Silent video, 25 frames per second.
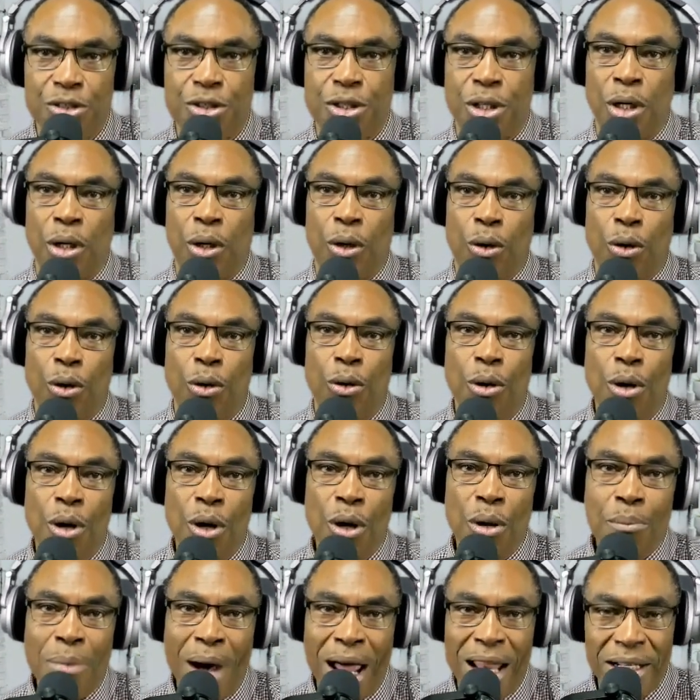So
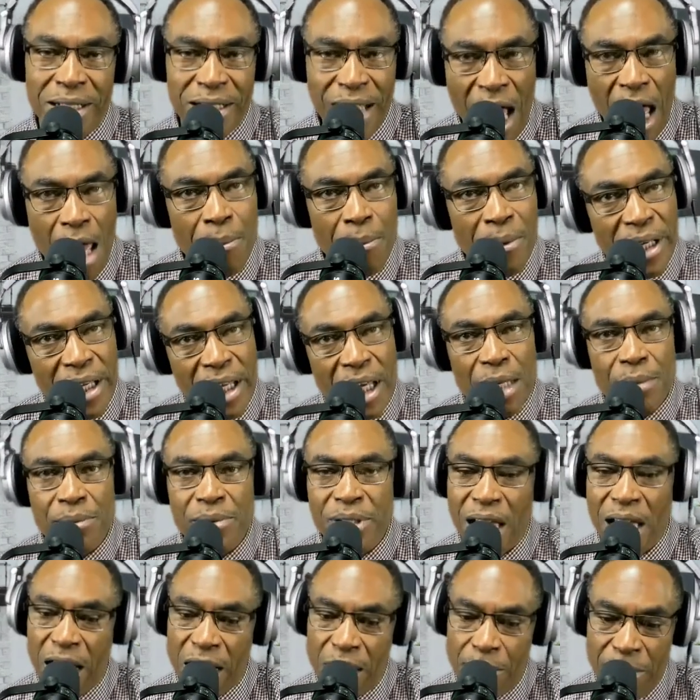by the time it comes
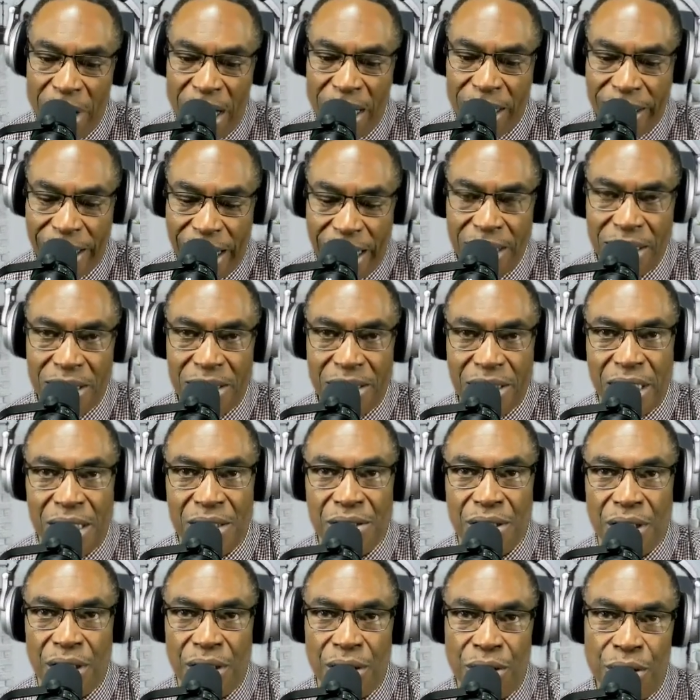down to make that
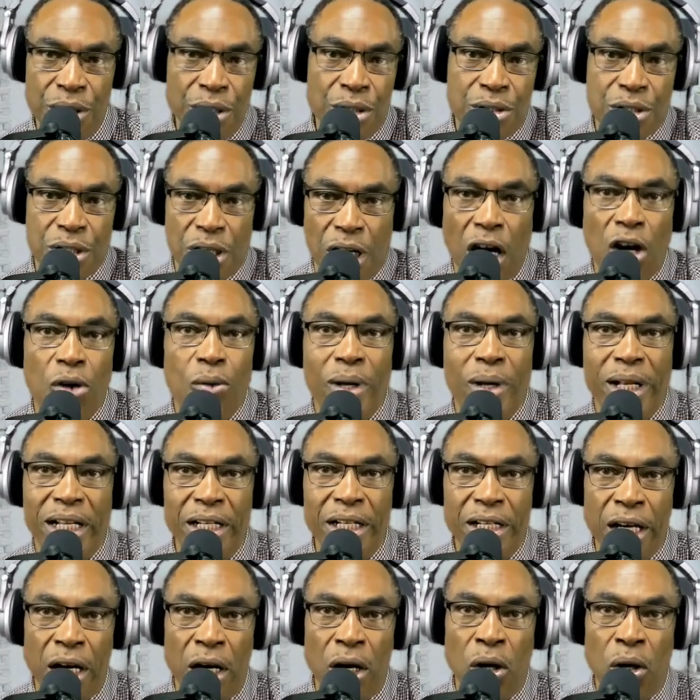decision, you should already
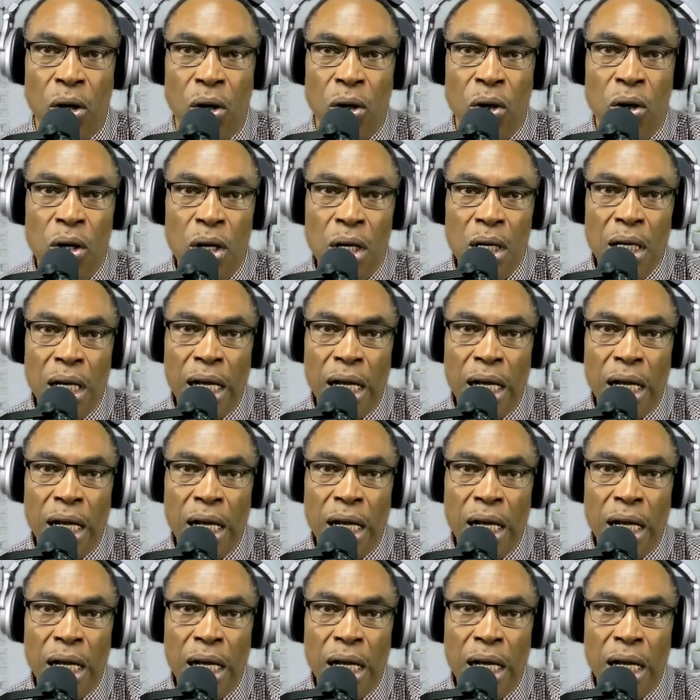know